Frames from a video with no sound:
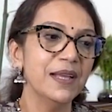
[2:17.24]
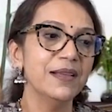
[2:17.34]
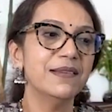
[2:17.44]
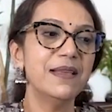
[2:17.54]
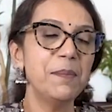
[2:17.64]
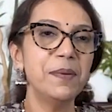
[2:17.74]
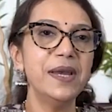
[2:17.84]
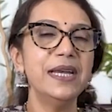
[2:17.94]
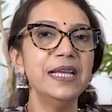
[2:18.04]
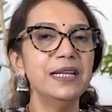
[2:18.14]

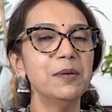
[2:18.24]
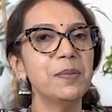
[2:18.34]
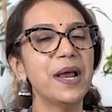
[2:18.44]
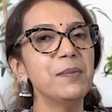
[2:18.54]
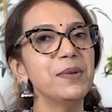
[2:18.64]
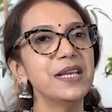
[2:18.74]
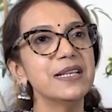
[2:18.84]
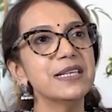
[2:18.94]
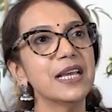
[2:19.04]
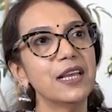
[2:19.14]
Separating the primary
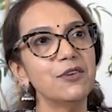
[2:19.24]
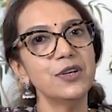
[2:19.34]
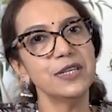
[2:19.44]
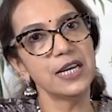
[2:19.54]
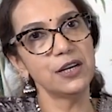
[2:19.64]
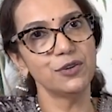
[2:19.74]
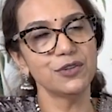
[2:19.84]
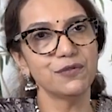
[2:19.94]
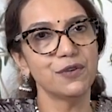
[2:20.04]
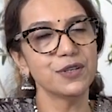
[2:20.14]
and secondary centers
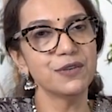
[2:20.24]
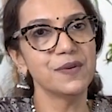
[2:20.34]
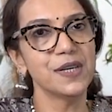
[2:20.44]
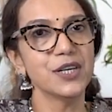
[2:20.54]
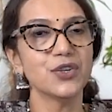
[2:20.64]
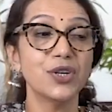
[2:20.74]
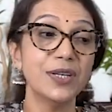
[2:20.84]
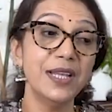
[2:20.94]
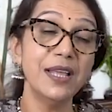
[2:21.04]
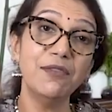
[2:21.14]
of
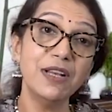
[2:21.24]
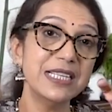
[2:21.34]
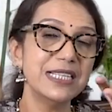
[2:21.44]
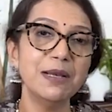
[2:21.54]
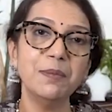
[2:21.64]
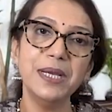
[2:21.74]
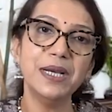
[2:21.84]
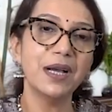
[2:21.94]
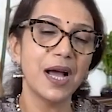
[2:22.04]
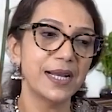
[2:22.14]
ossification, there will still be
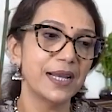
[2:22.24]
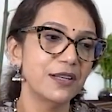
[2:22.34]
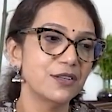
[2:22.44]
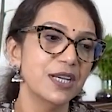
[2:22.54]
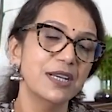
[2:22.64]
a cartilage,